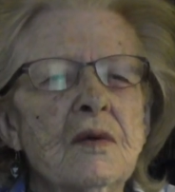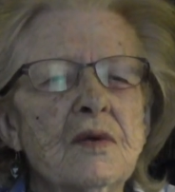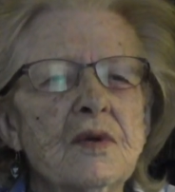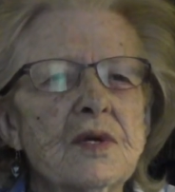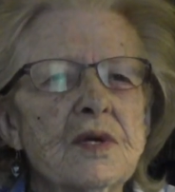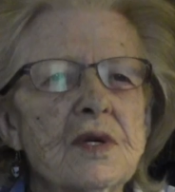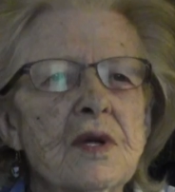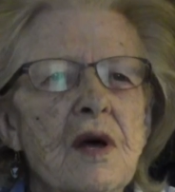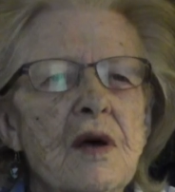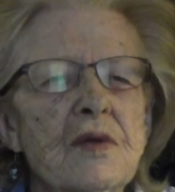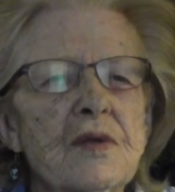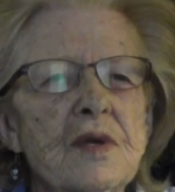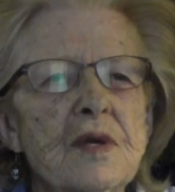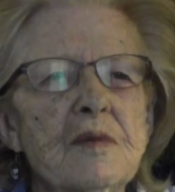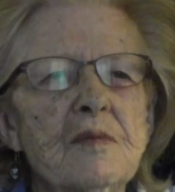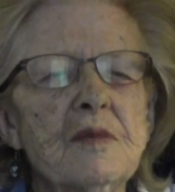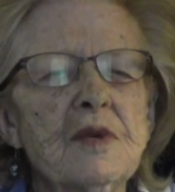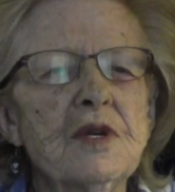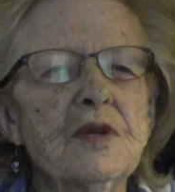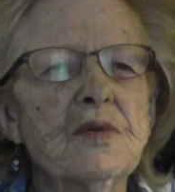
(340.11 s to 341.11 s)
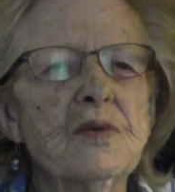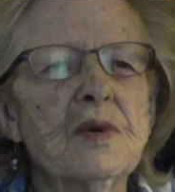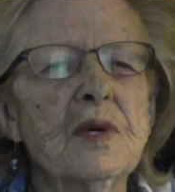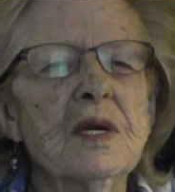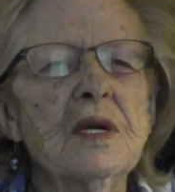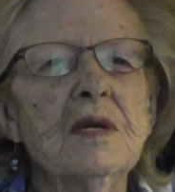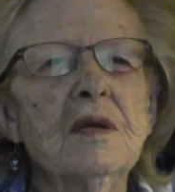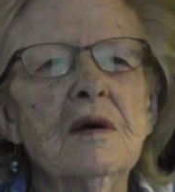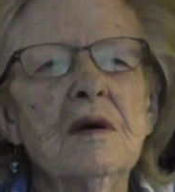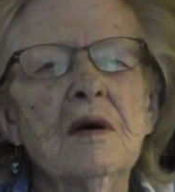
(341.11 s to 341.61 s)
so nothing
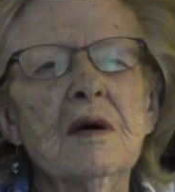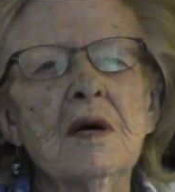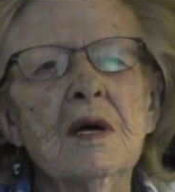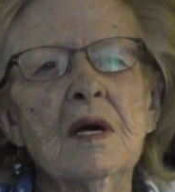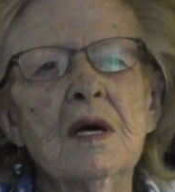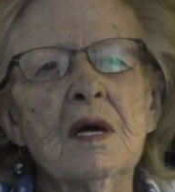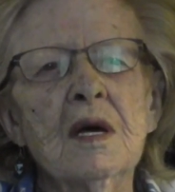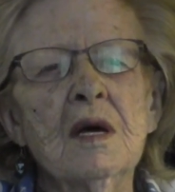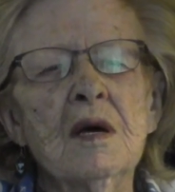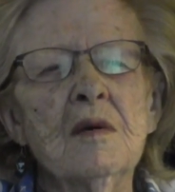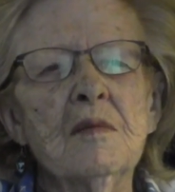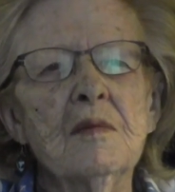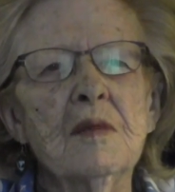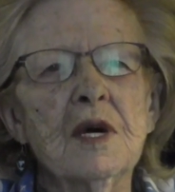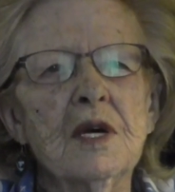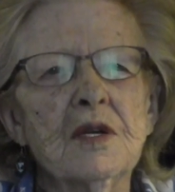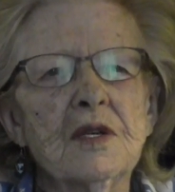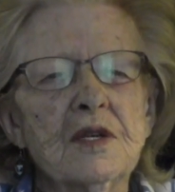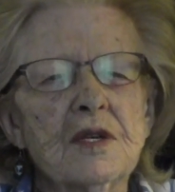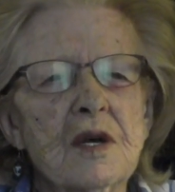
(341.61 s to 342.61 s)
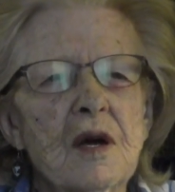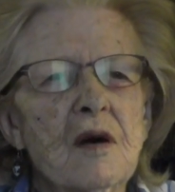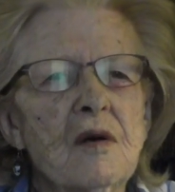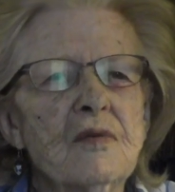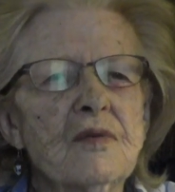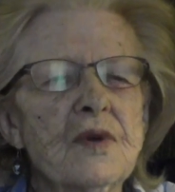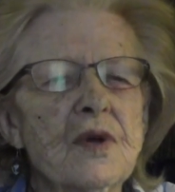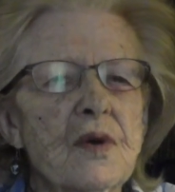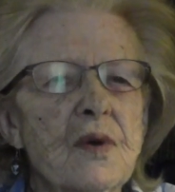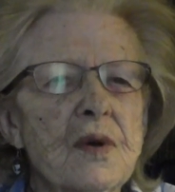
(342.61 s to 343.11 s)
between
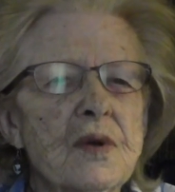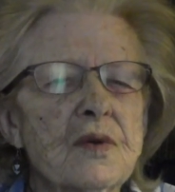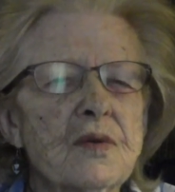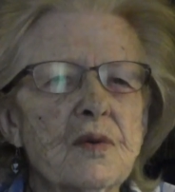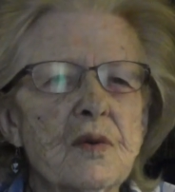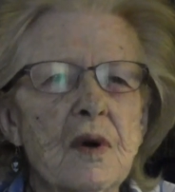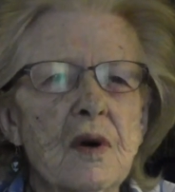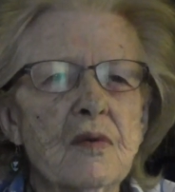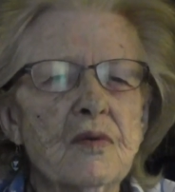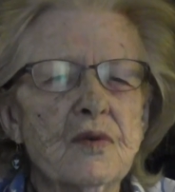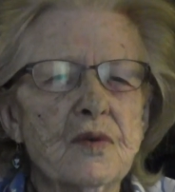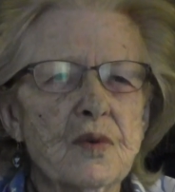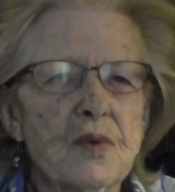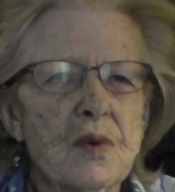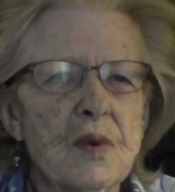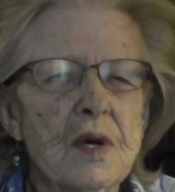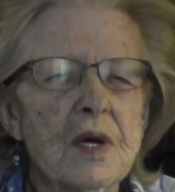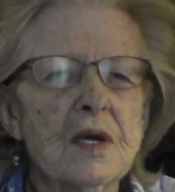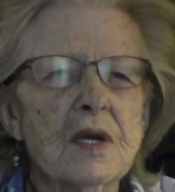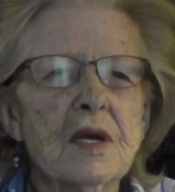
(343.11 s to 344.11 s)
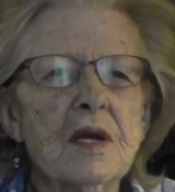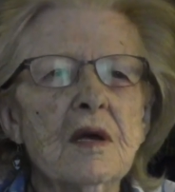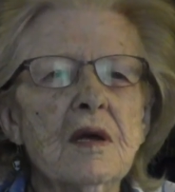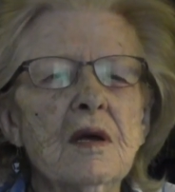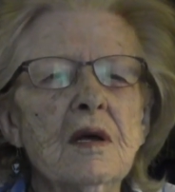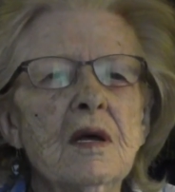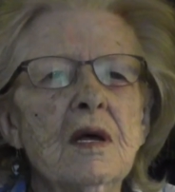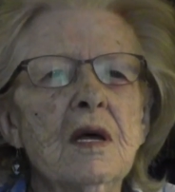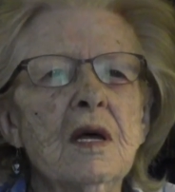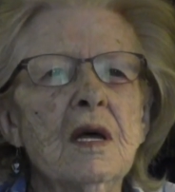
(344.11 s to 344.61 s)
myself here at 1220
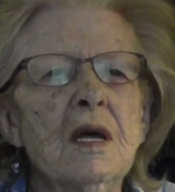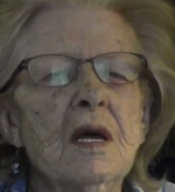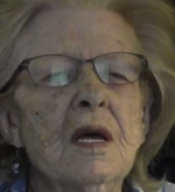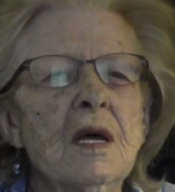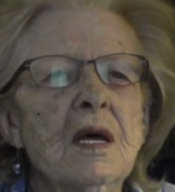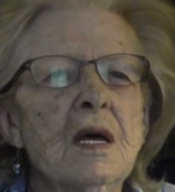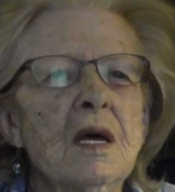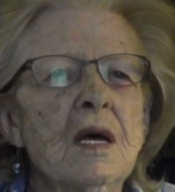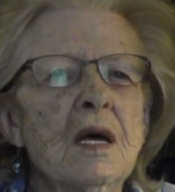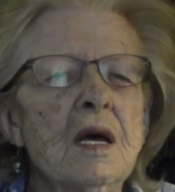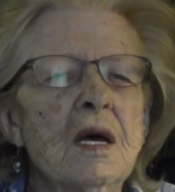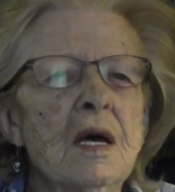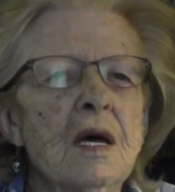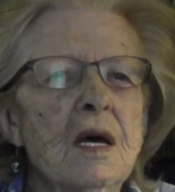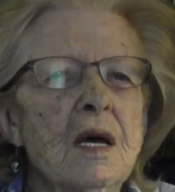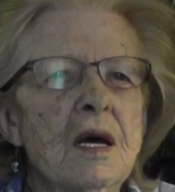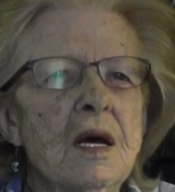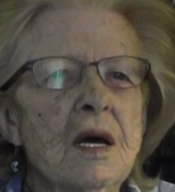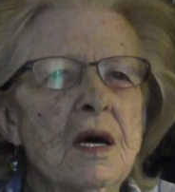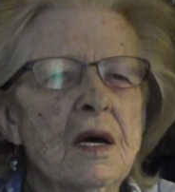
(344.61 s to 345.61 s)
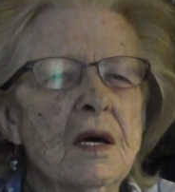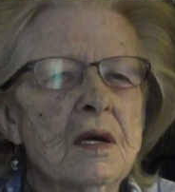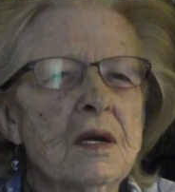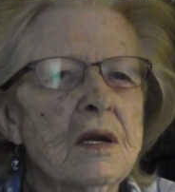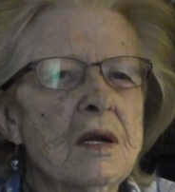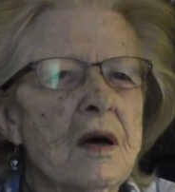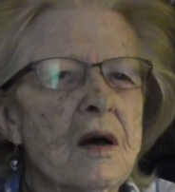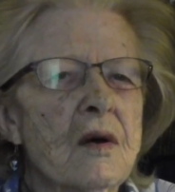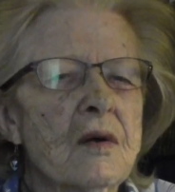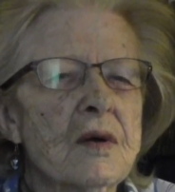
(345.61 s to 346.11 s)
and
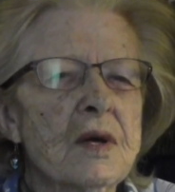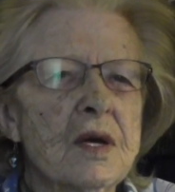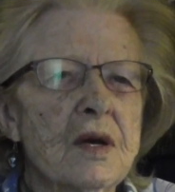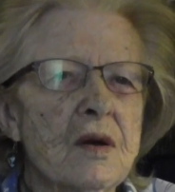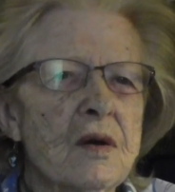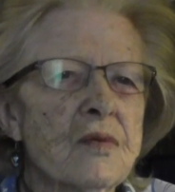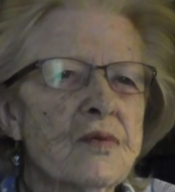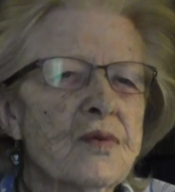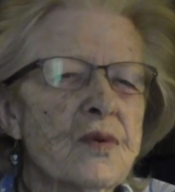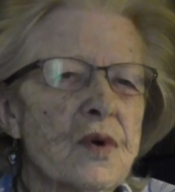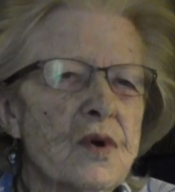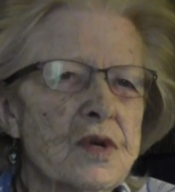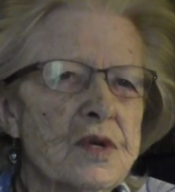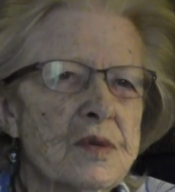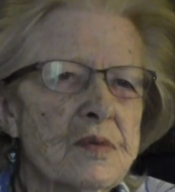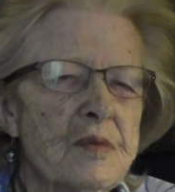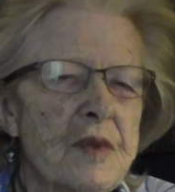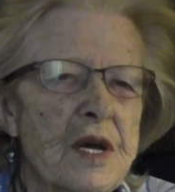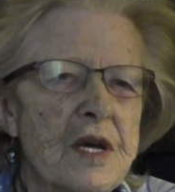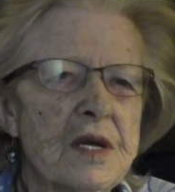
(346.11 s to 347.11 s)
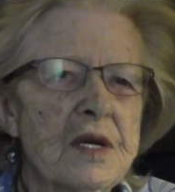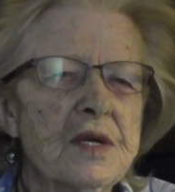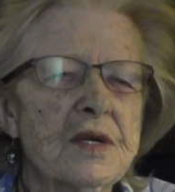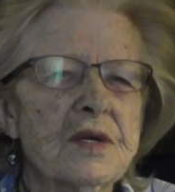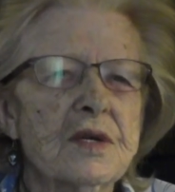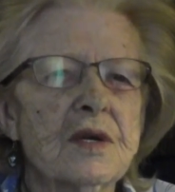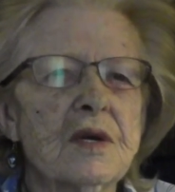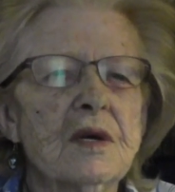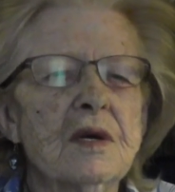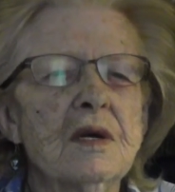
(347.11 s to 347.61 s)
Lowry Air Force
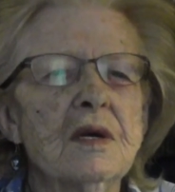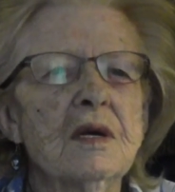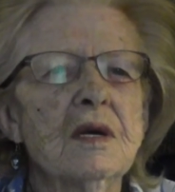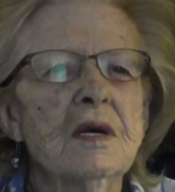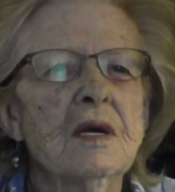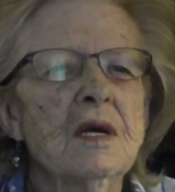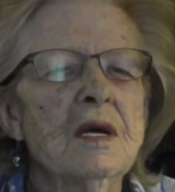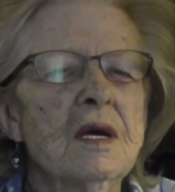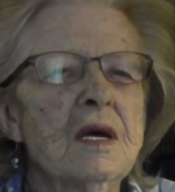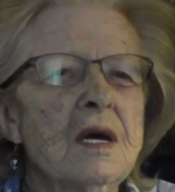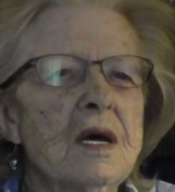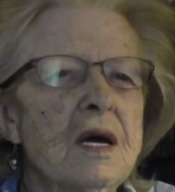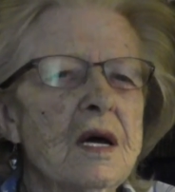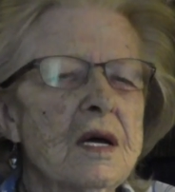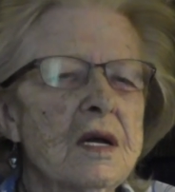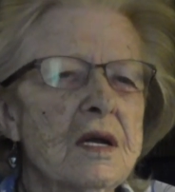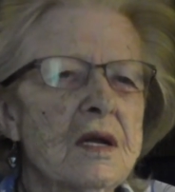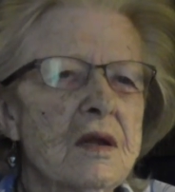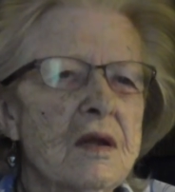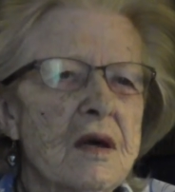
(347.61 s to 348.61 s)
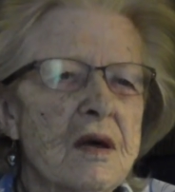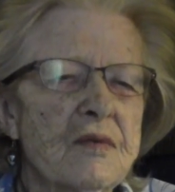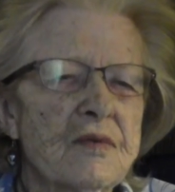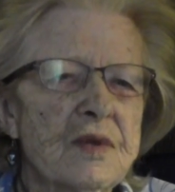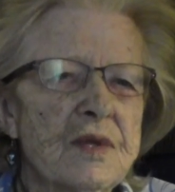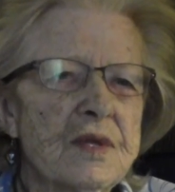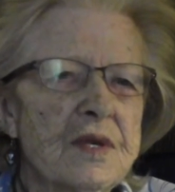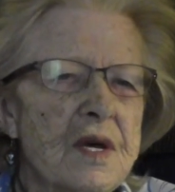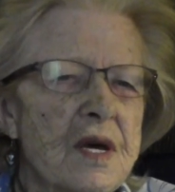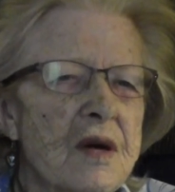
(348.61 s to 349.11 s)
Base at
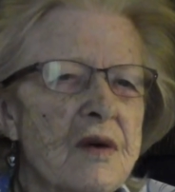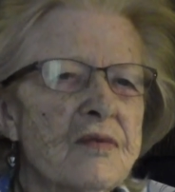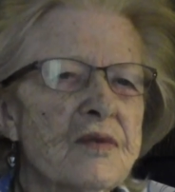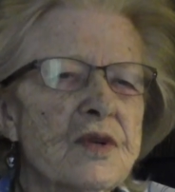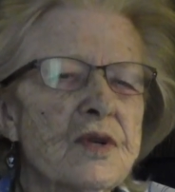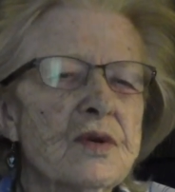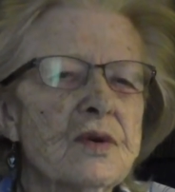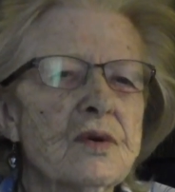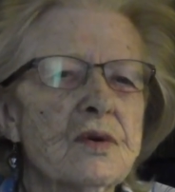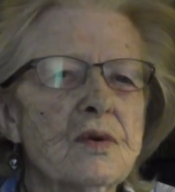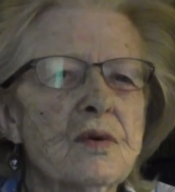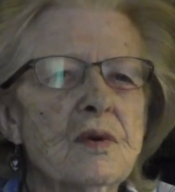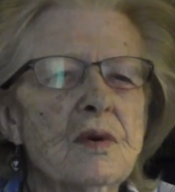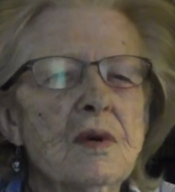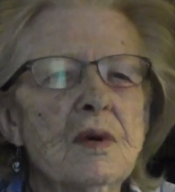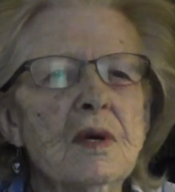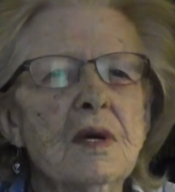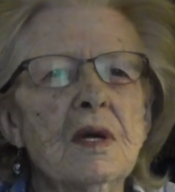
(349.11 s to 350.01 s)
11th Avenue.